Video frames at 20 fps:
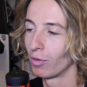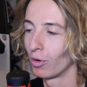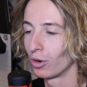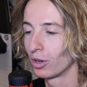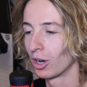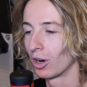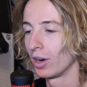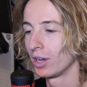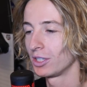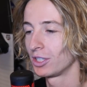for
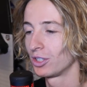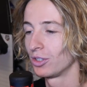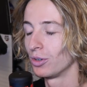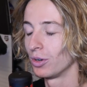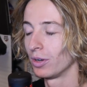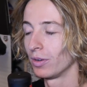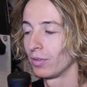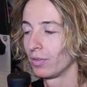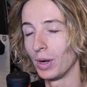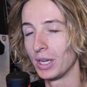CarX
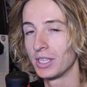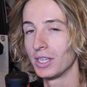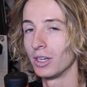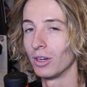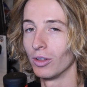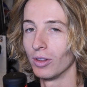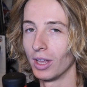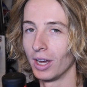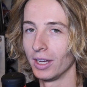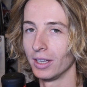Drift Racing
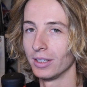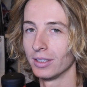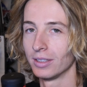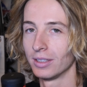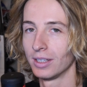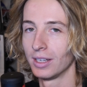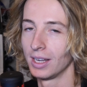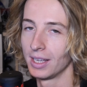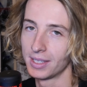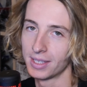Online.
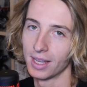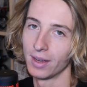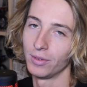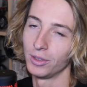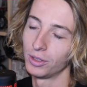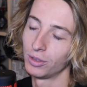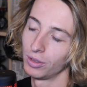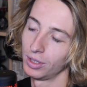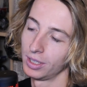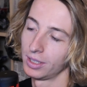Let's dive into